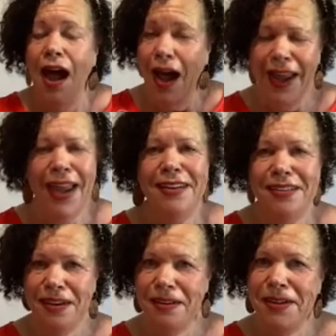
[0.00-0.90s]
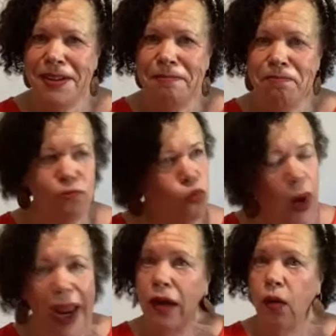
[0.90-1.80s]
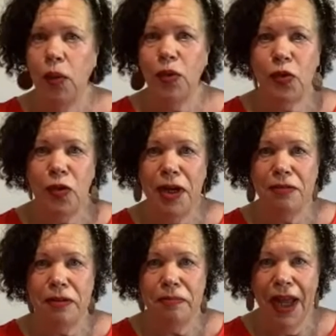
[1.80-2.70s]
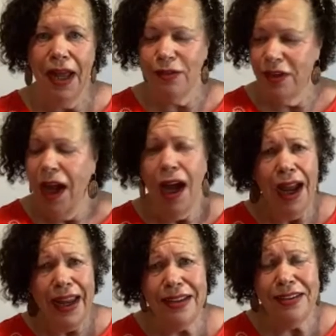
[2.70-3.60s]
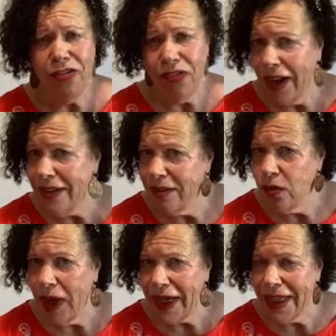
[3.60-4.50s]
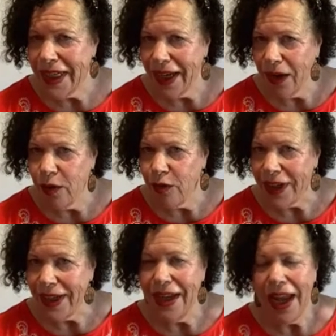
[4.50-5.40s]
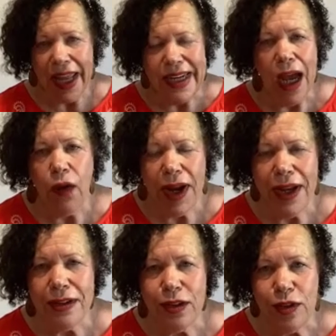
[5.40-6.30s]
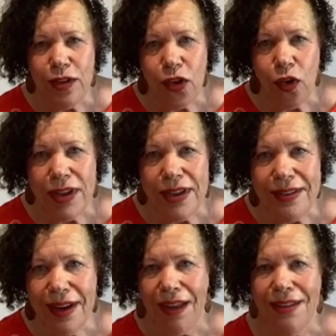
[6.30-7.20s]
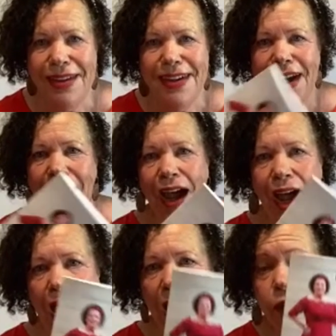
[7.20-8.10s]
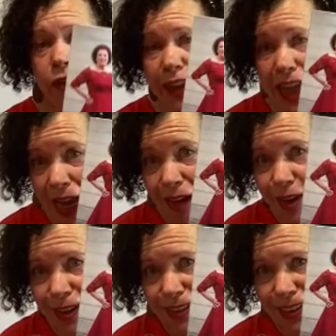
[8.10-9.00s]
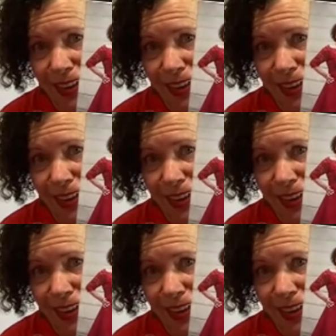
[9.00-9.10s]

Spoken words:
I had to weigh almost 300 pounds. I had to find this way to get out of it. And now I had a good story to tell out of the ashes.